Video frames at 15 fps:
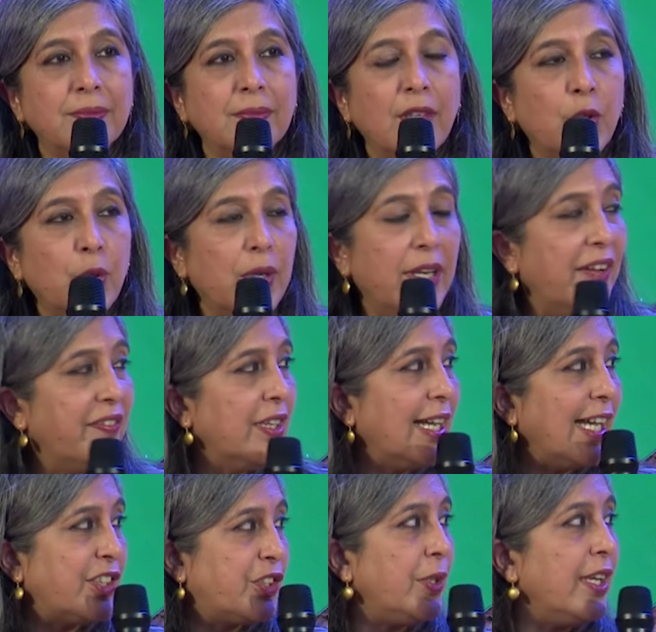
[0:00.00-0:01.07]
you never
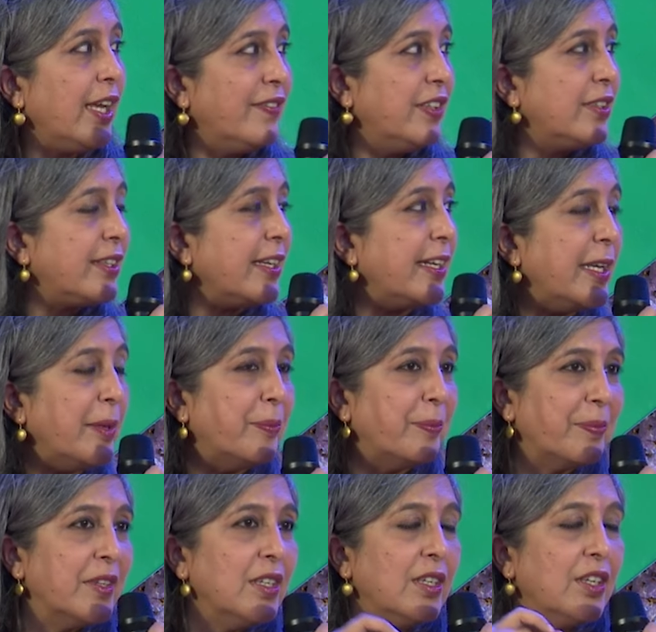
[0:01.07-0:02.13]
actually ever redeem.
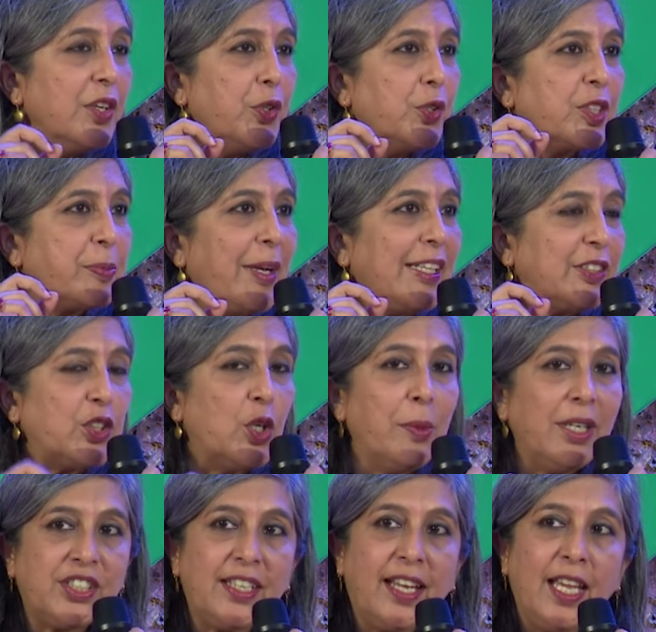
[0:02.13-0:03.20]
You spend so
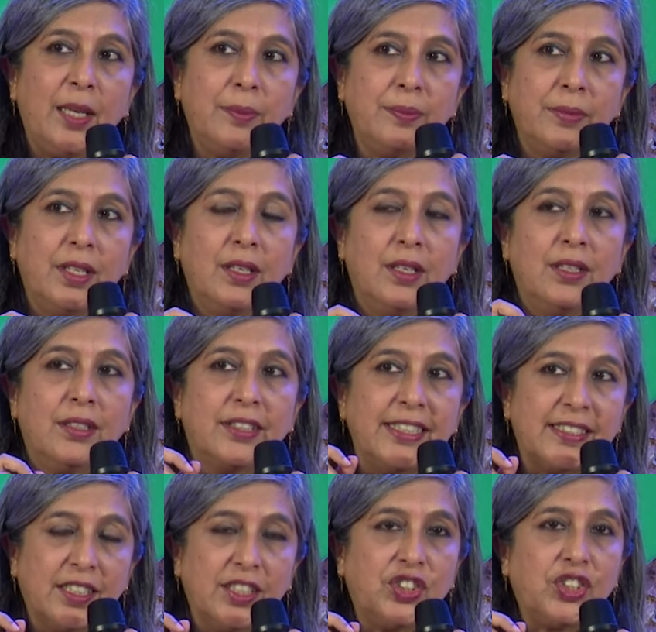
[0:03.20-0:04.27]
much time
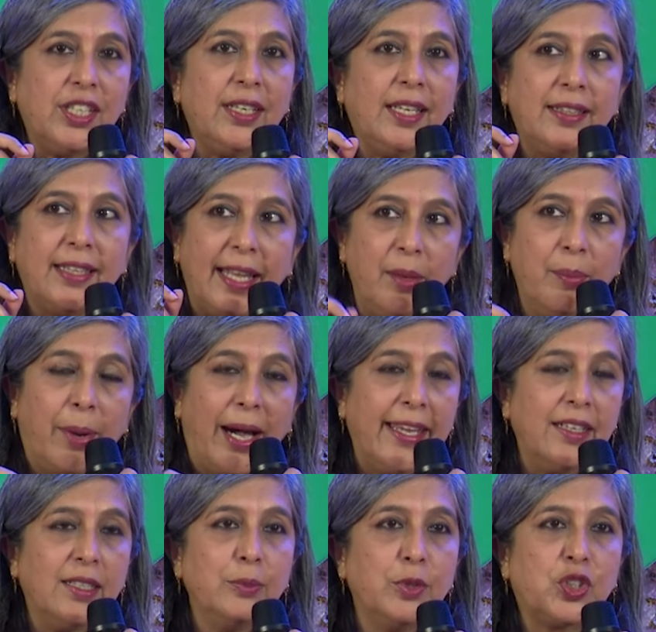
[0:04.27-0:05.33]
researching and then buying
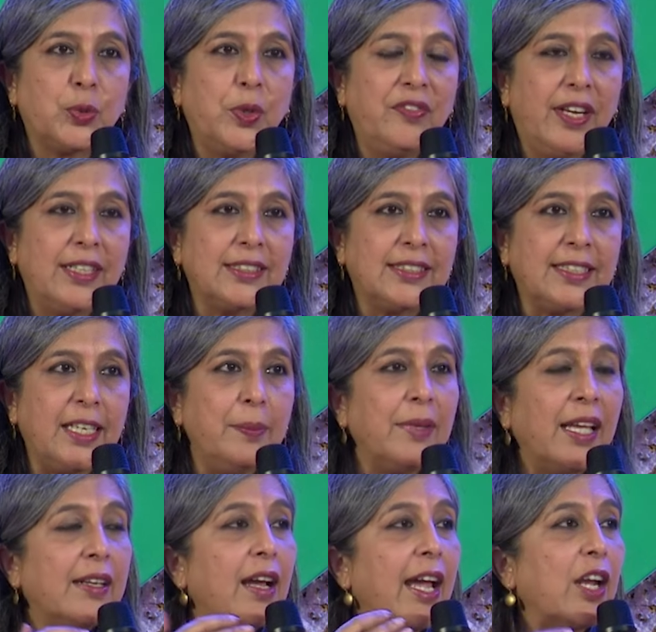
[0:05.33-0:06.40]
a mutual fund scheme
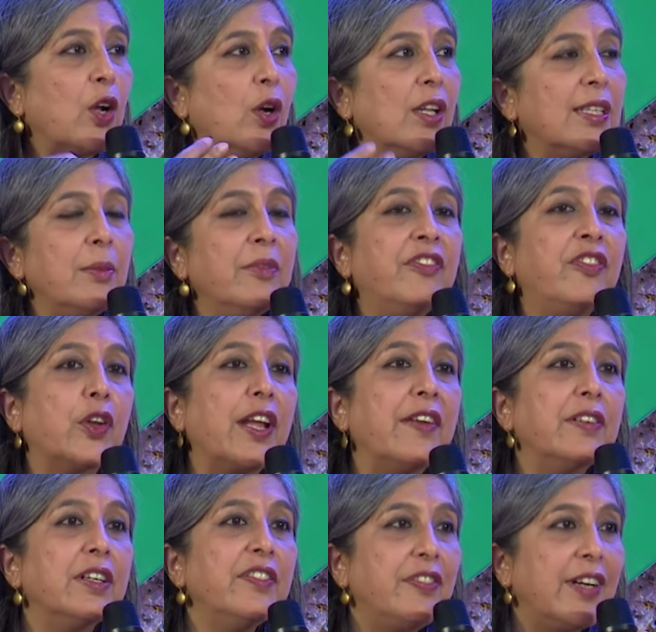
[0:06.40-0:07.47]
that I call them
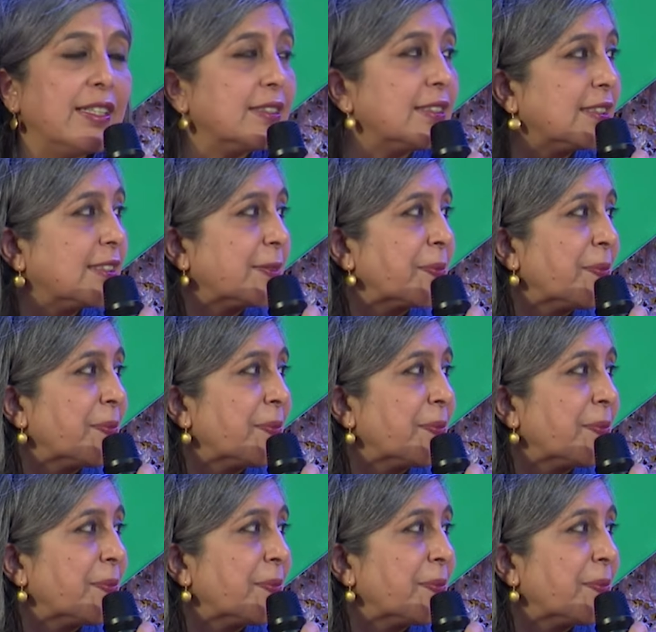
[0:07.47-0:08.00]
forever funds.